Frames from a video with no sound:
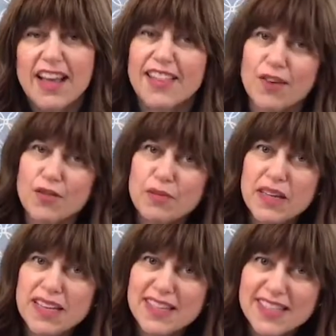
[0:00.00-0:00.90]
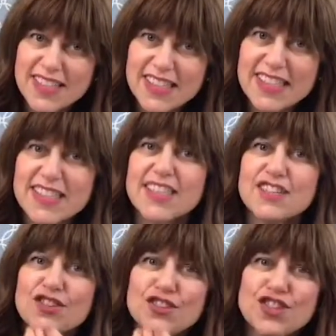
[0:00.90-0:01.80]
that would be a
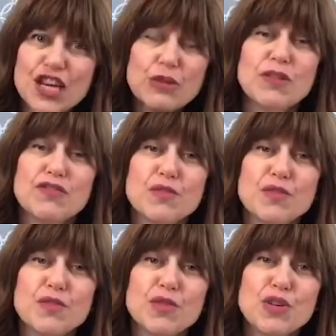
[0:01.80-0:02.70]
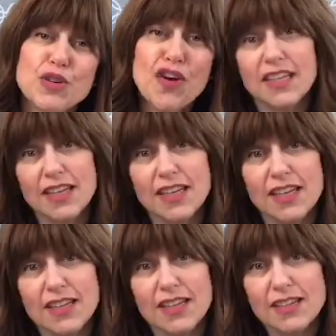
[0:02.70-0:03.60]
sincere, genuine from your heart to his
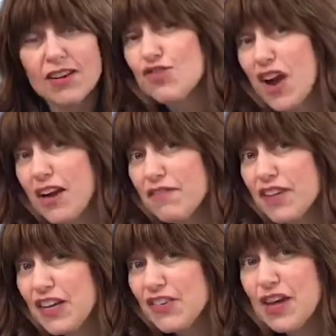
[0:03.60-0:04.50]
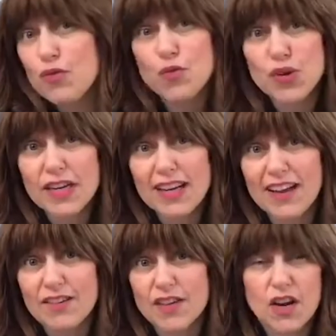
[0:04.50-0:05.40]
heart to try and figure it out and work it
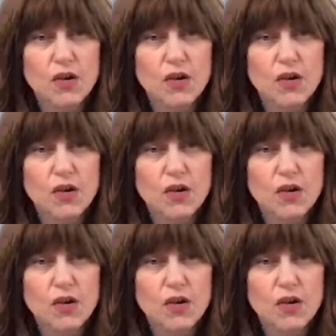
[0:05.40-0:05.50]
out